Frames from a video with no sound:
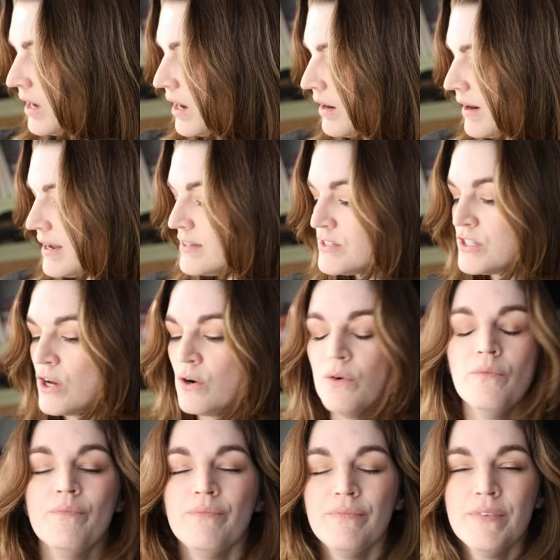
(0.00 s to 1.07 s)
All right,
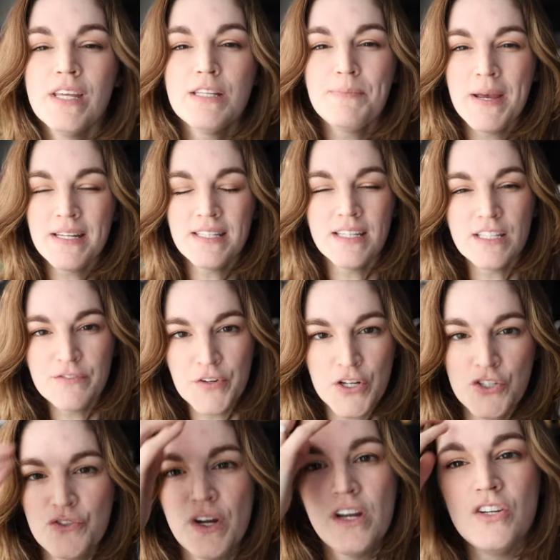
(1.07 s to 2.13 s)
so this painting has
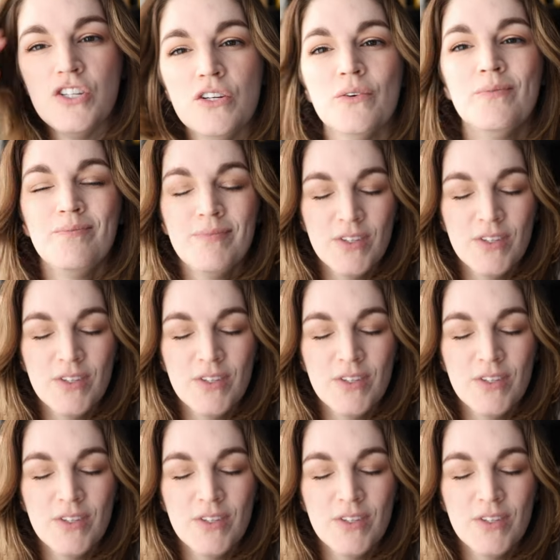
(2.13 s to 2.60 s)
frustrated you.